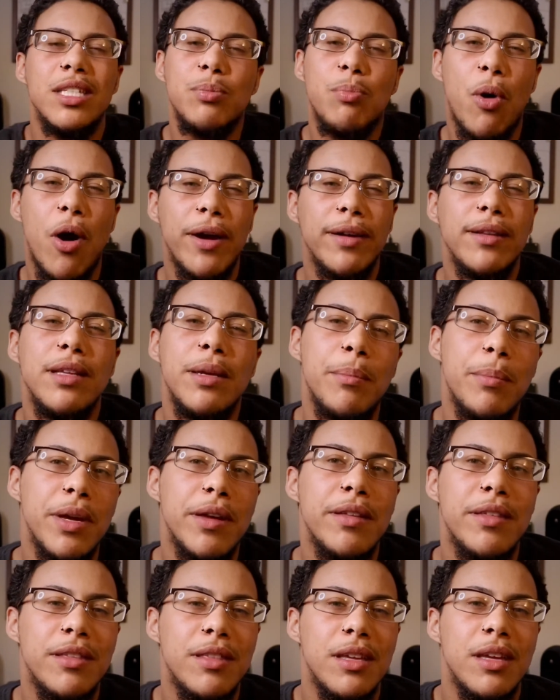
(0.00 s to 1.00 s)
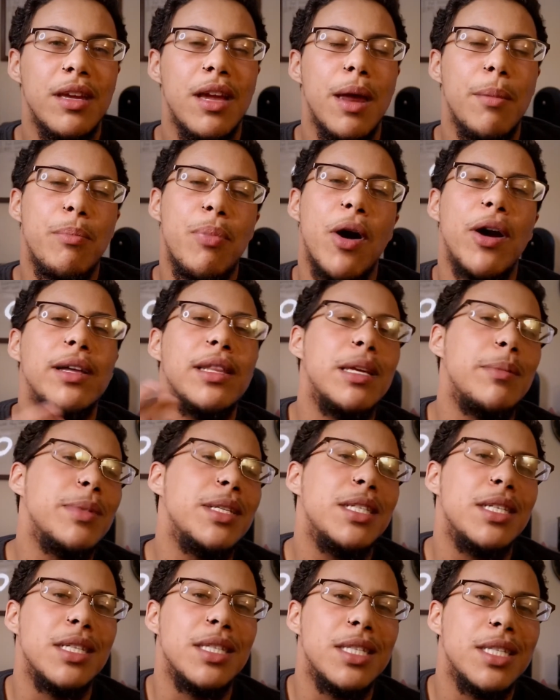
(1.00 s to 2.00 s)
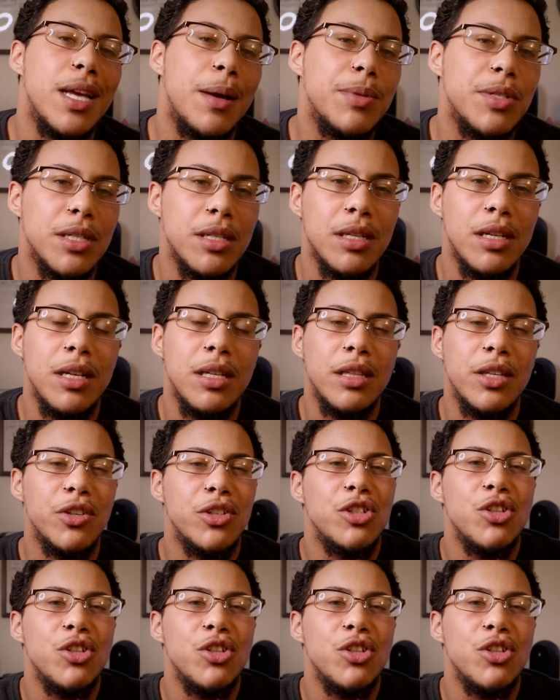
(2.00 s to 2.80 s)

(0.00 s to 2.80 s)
partly myth and partly misconception. There's